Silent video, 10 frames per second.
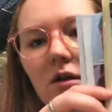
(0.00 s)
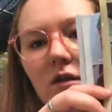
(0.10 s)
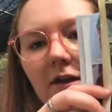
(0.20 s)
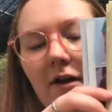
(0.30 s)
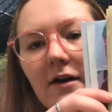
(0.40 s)

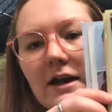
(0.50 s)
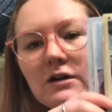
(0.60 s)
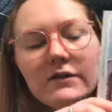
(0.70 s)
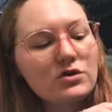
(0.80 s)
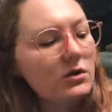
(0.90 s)
their
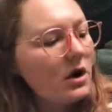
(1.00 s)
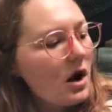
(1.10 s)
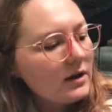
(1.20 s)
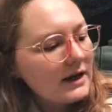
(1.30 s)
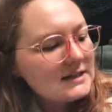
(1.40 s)
individual
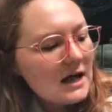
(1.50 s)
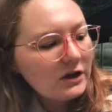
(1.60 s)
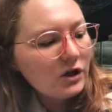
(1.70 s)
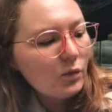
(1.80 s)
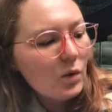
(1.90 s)
garlic,
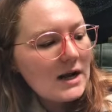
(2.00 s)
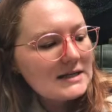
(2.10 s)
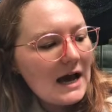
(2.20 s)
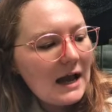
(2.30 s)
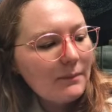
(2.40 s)
telling you what
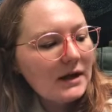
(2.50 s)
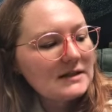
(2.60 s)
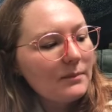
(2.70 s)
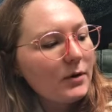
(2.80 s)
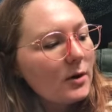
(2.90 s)
type.
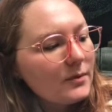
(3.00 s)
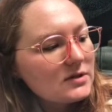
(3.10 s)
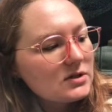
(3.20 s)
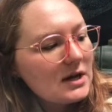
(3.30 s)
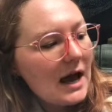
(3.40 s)
It's a purple
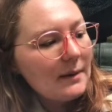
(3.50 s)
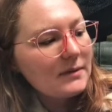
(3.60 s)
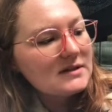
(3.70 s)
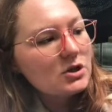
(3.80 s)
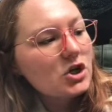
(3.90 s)
type,
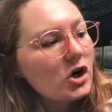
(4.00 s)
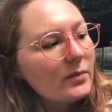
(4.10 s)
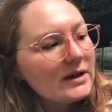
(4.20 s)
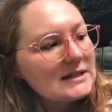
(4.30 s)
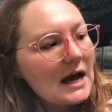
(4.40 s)
it's a
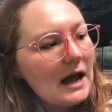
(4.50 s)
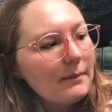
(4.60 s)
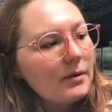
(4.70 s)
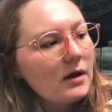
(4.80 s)
turban type.